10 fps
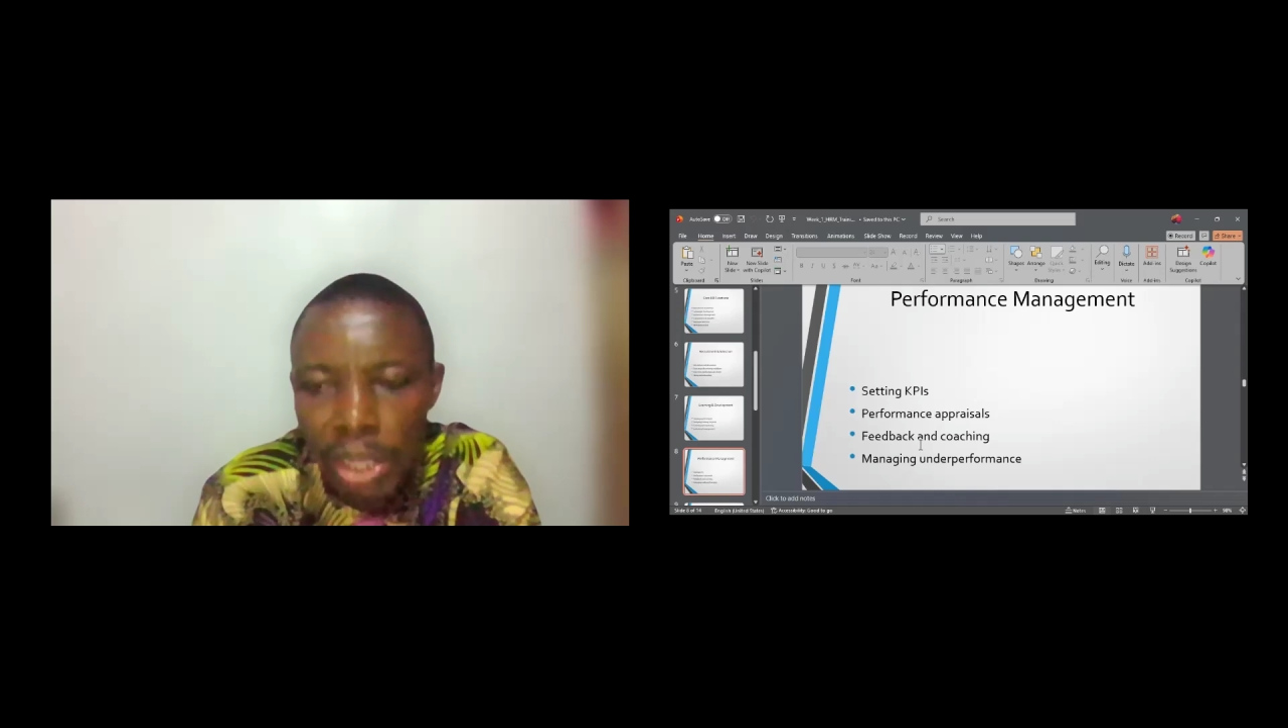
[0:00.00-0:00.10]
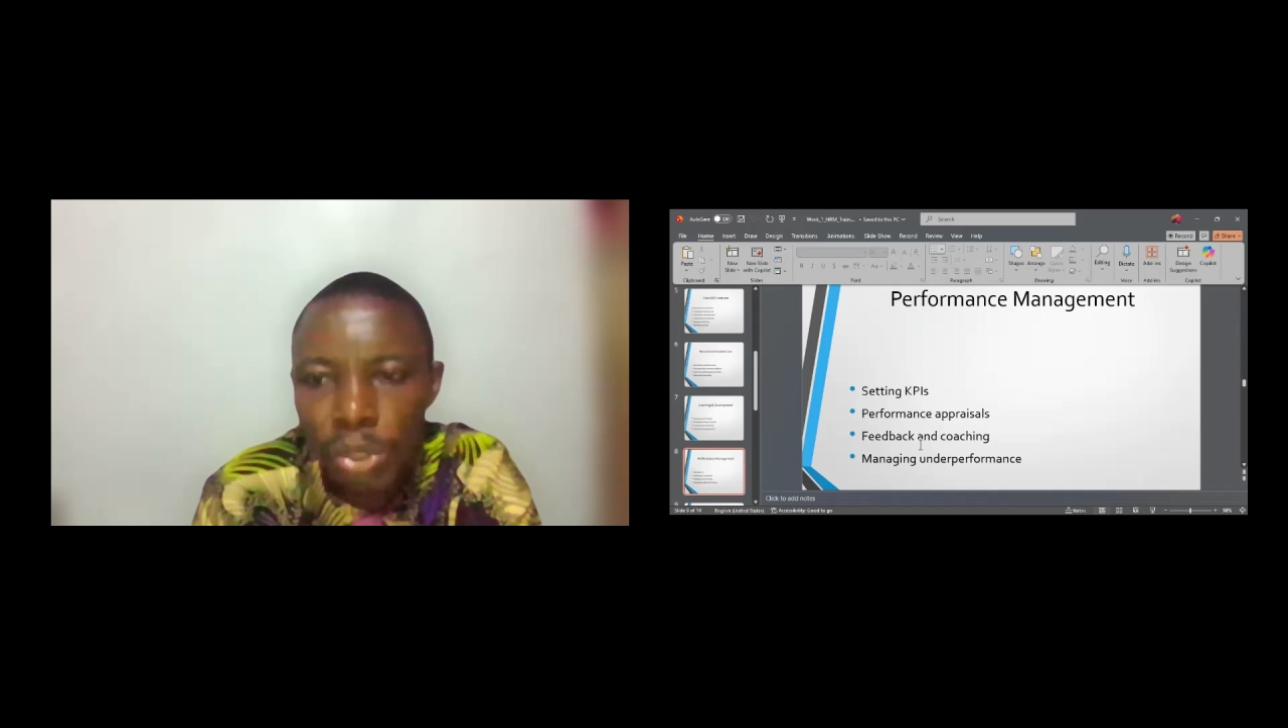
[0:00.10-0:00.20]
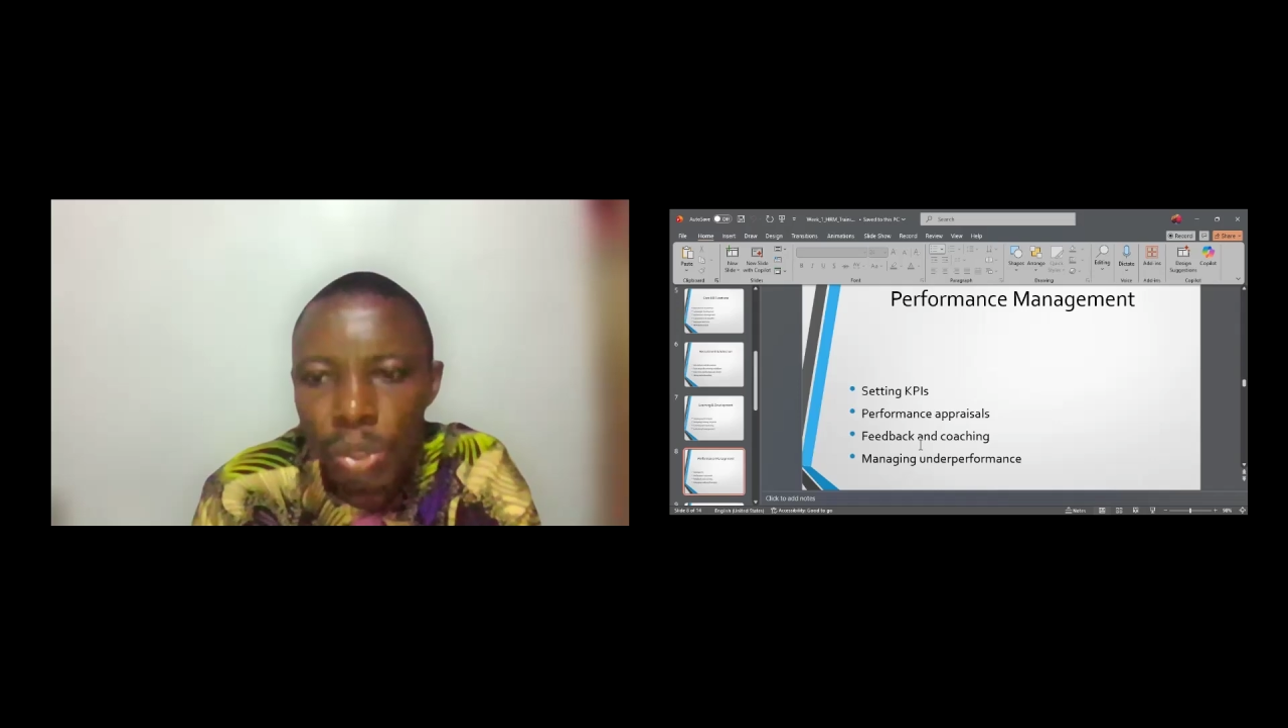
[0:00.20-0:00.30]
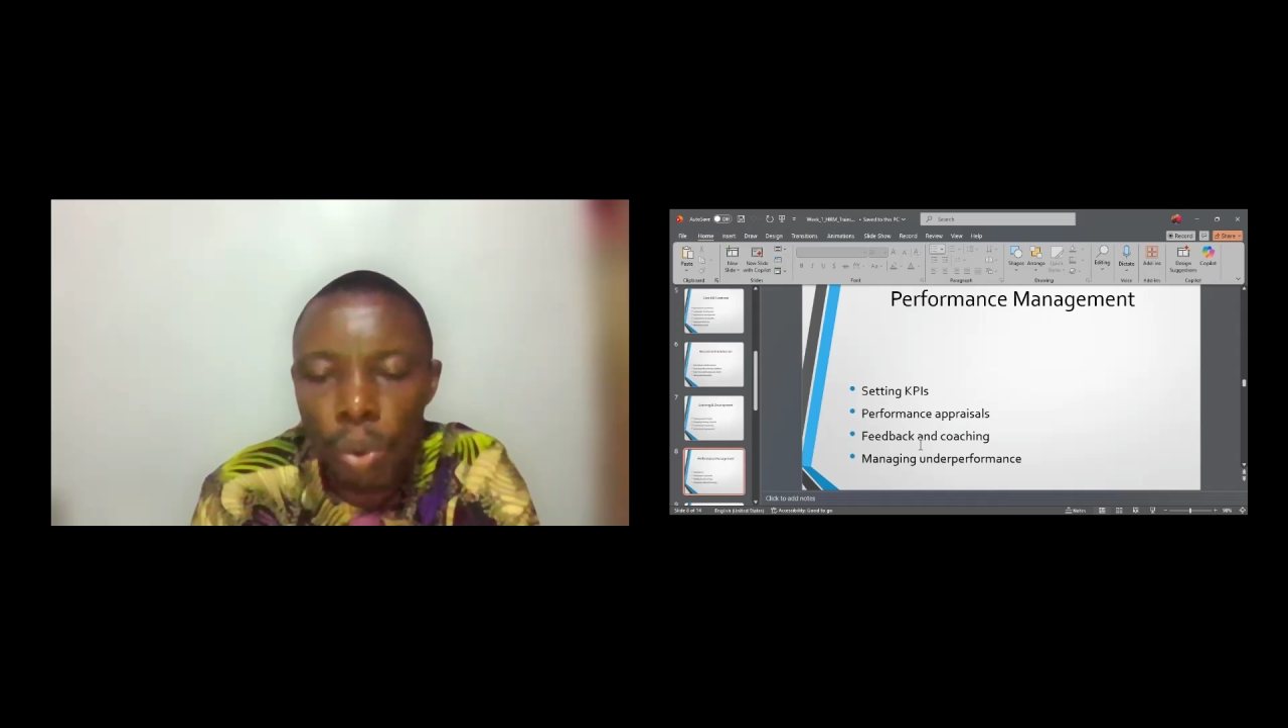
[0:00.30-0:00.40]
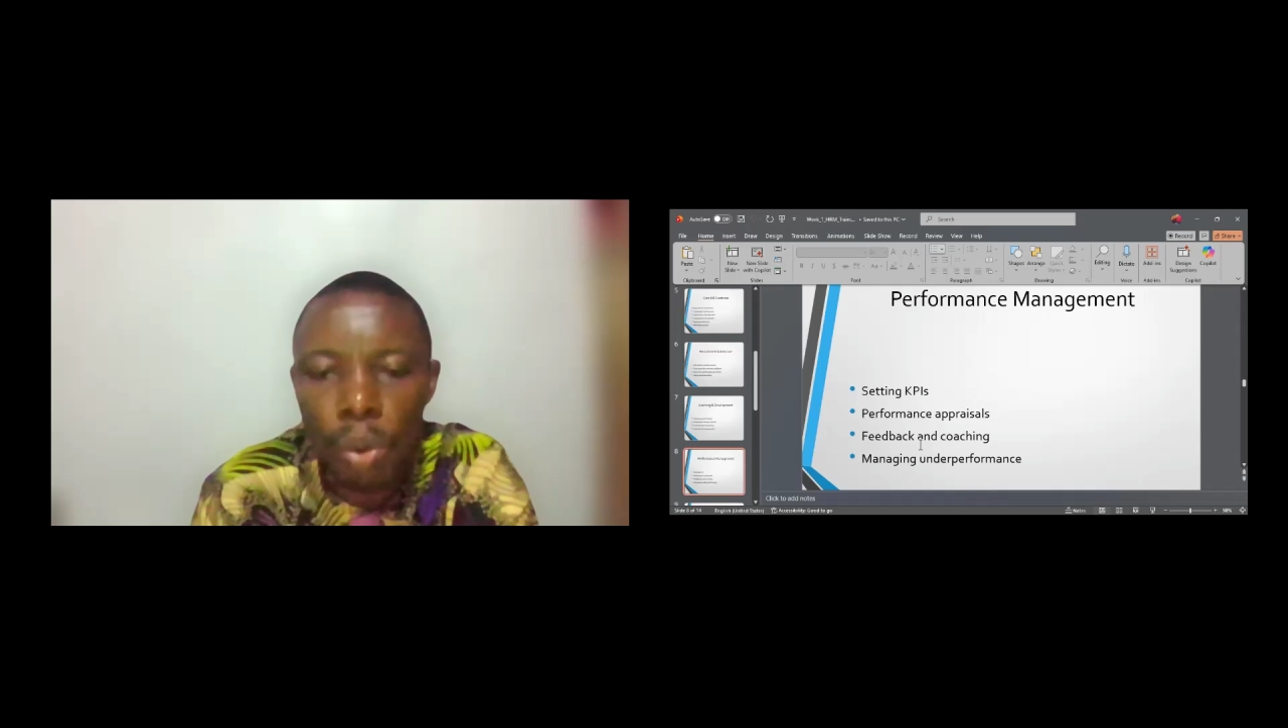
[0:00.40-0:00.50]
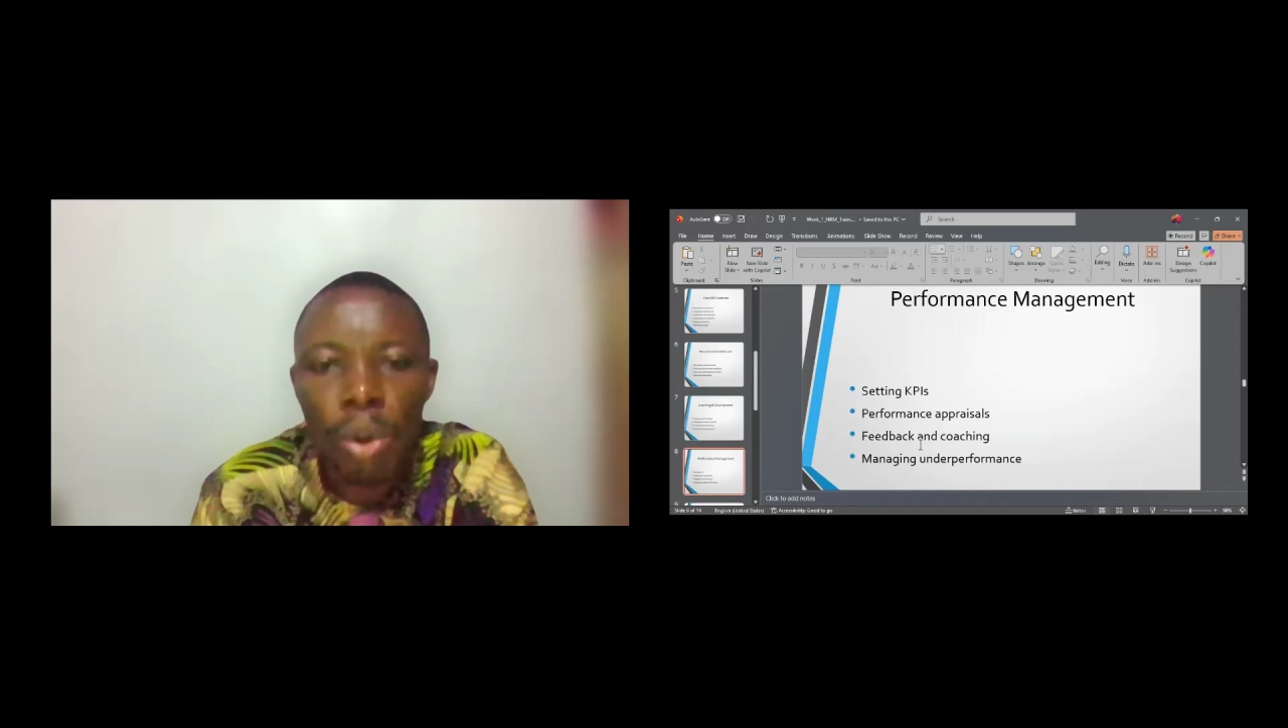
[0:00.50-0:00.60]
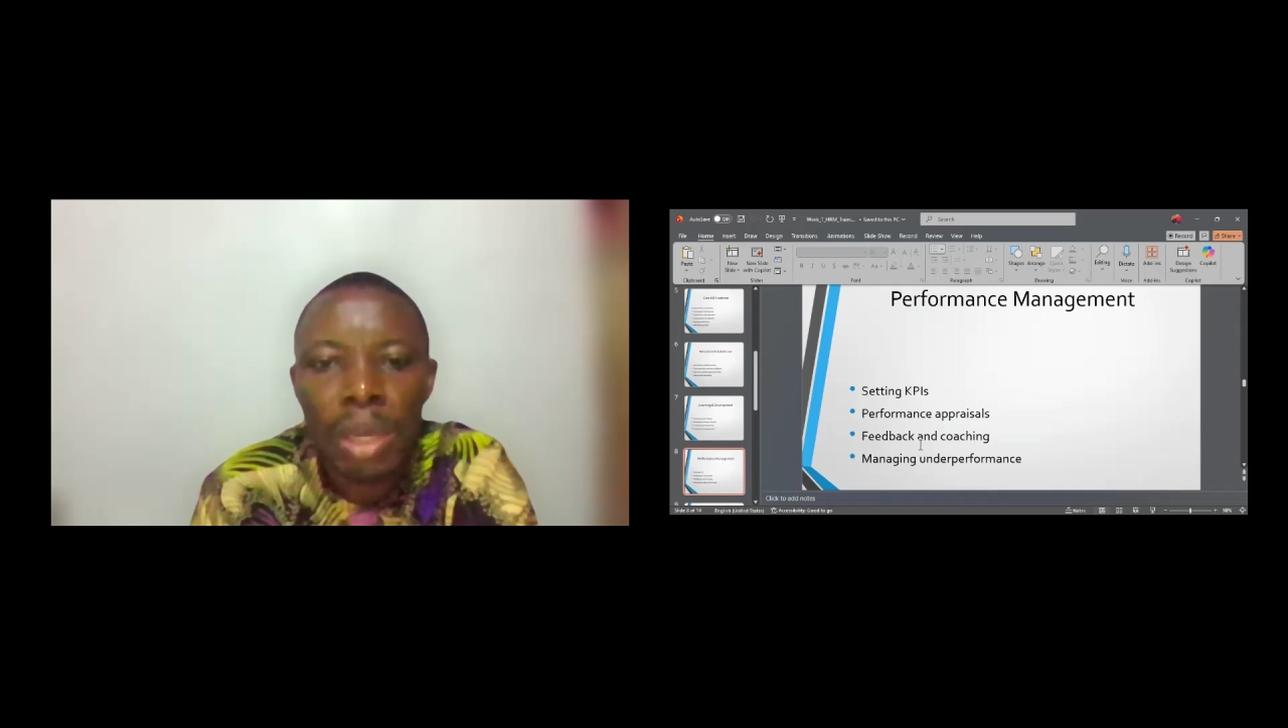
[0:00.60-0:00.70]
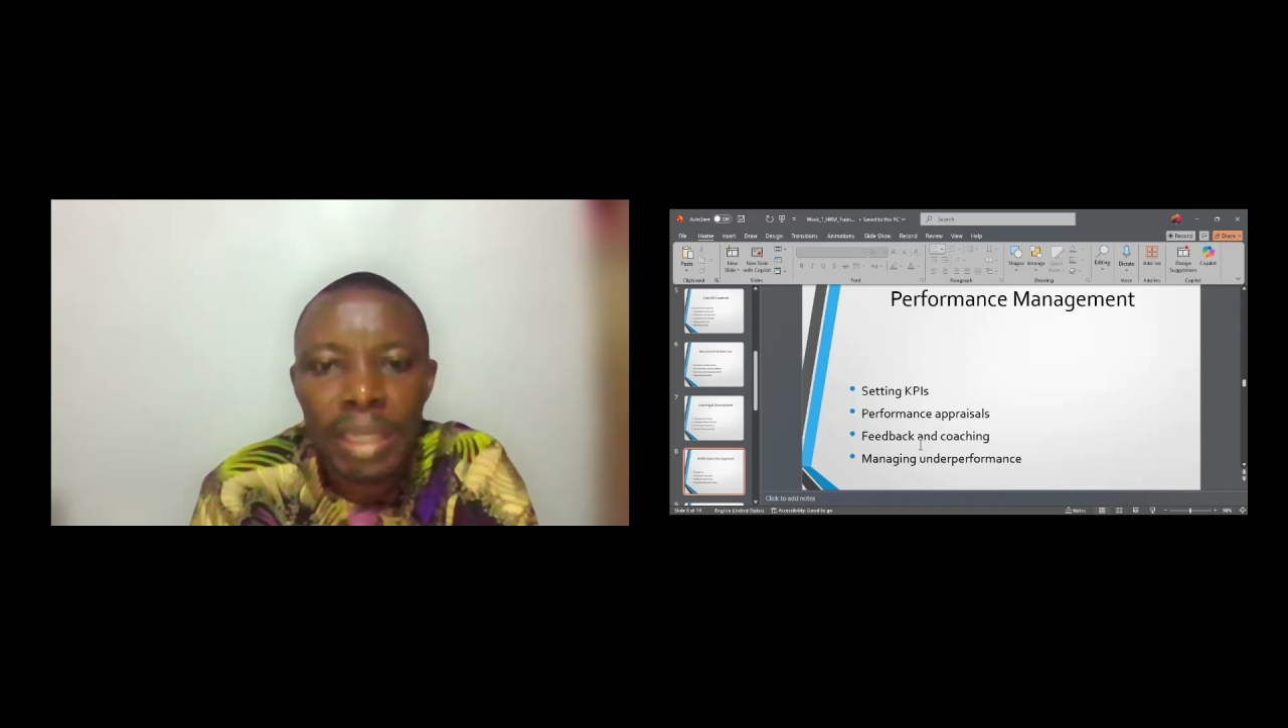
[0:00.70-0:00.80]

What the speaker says: So